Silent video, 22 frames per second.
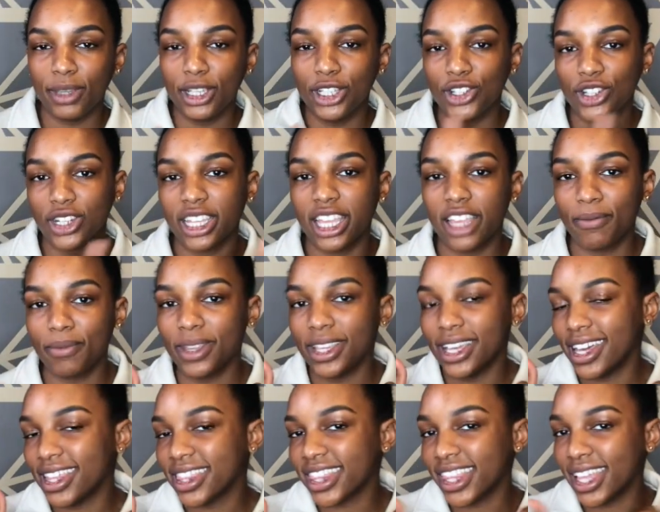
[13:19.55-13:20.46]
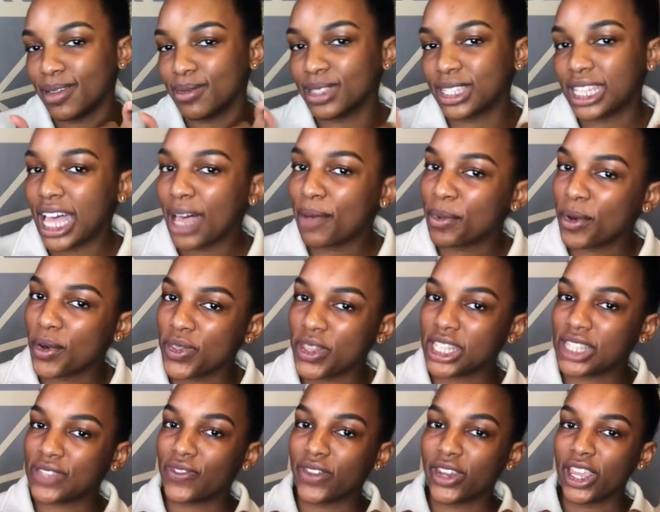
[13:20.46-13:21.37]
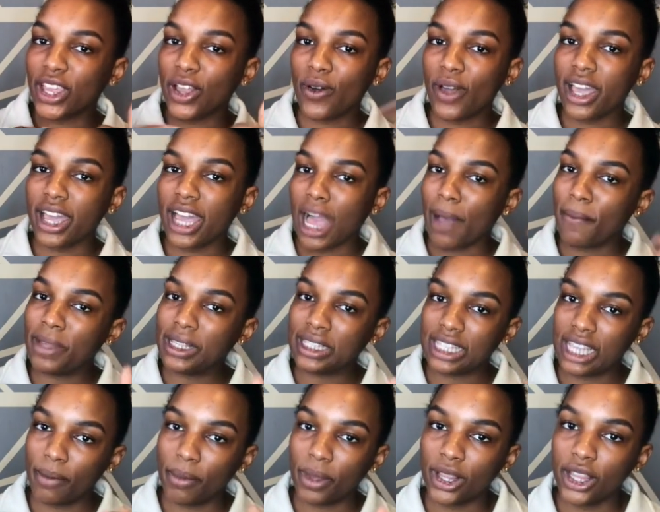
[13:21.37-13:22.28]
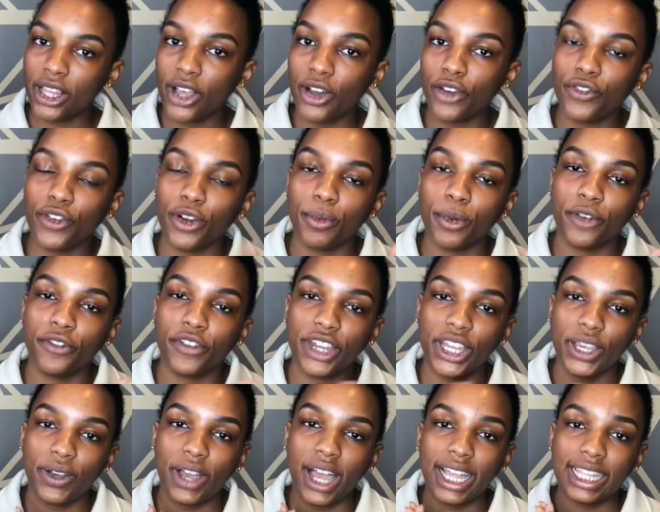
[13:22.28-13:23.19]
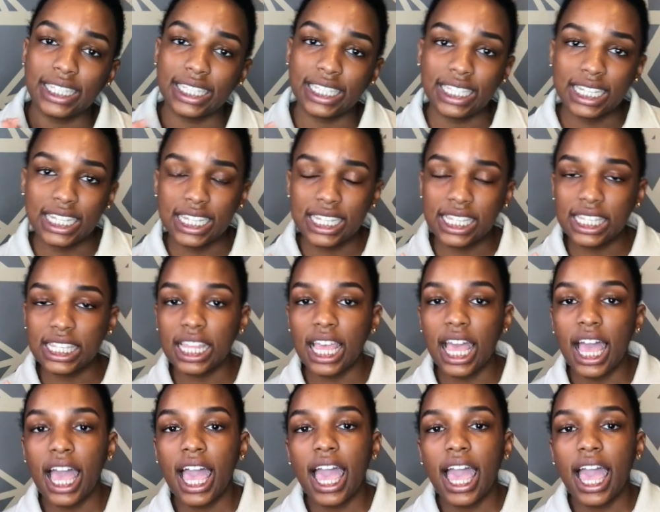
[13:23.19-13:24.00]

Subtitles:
Be sure to give me a thumbs up on this video and comment down below for more video ideas.